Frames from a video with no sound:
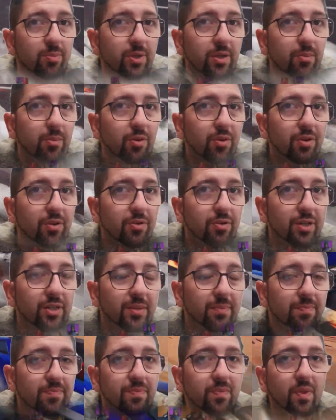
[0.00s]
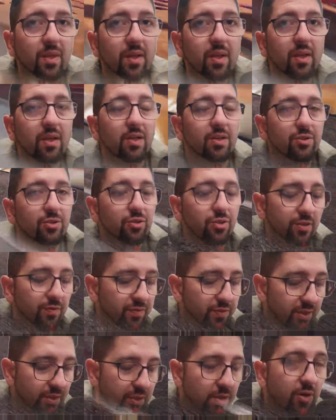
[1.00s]
number 3,
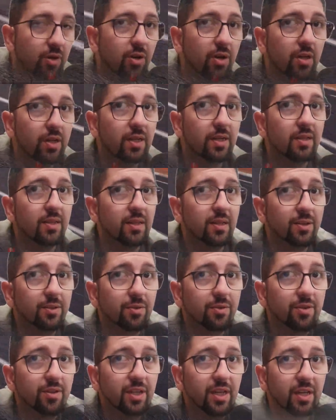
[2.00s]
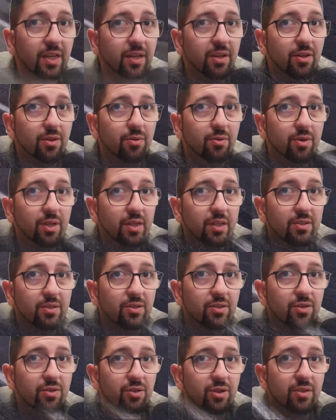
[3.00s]
drift earlier than you think you need to
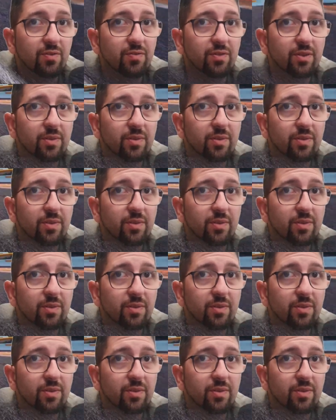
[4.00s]
drift.